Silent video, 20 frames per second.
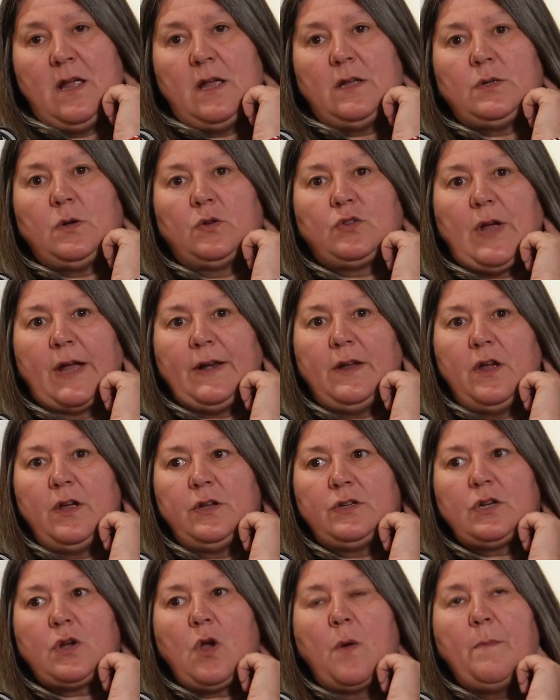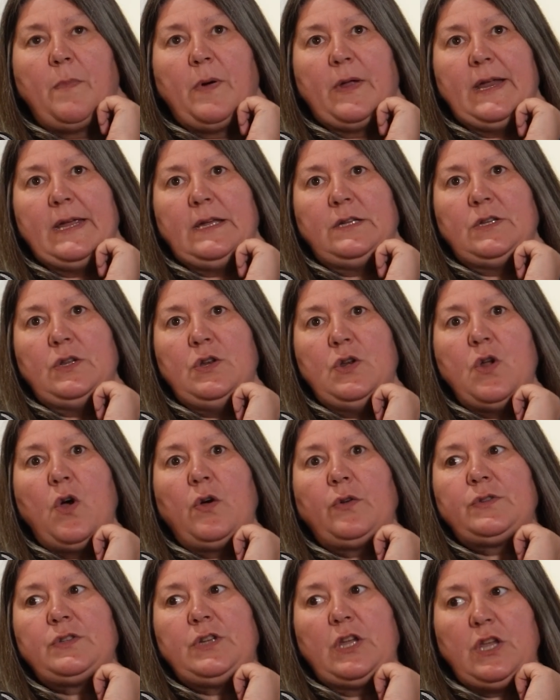So we're trying to urge companies
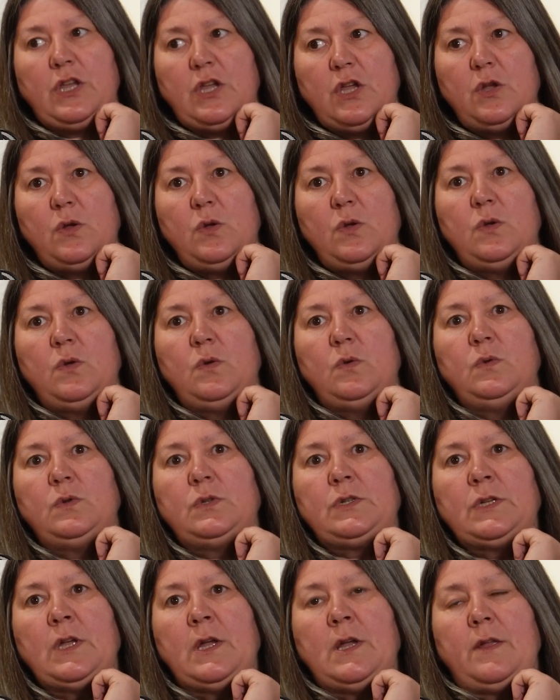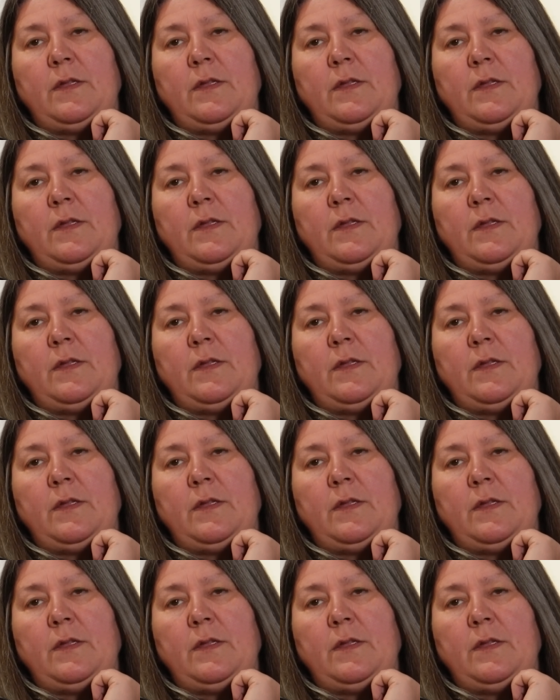not to use